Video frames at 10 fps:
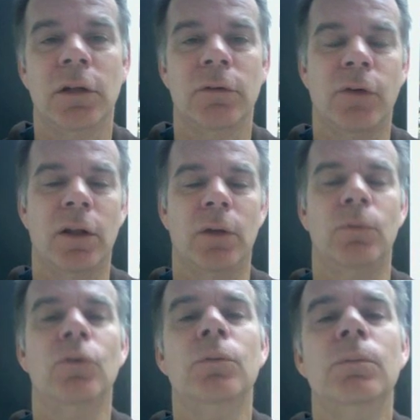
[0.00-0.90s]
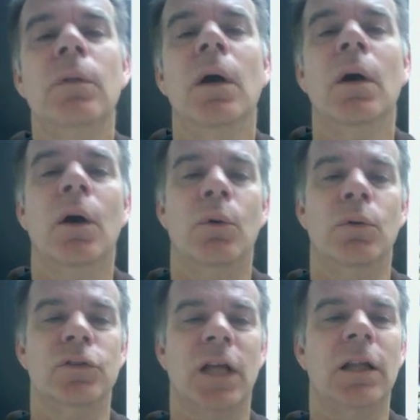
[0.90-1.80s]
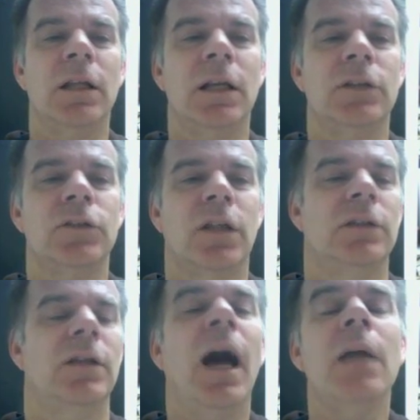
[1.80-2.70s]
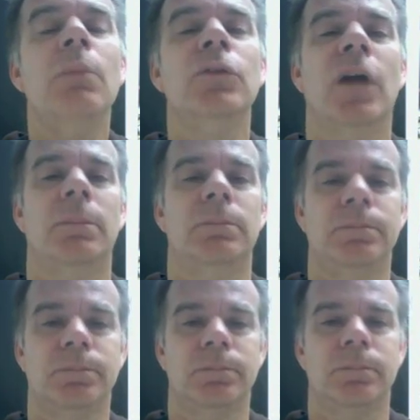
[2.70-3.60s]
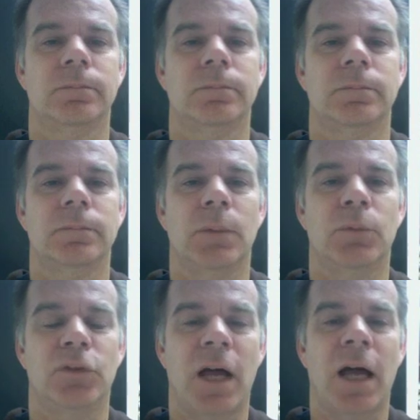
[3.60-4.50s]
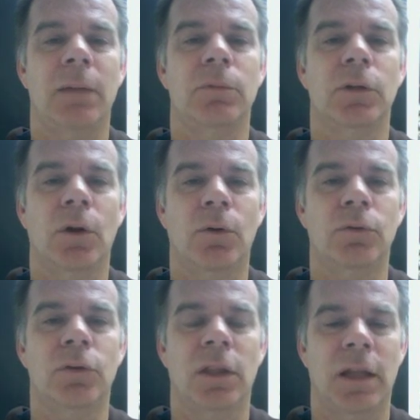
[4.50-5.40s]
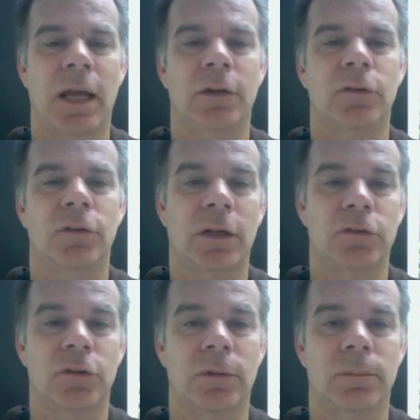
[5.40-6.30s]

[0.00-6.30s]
in front of the room who was telling us that time was up. It was time to go to the next session.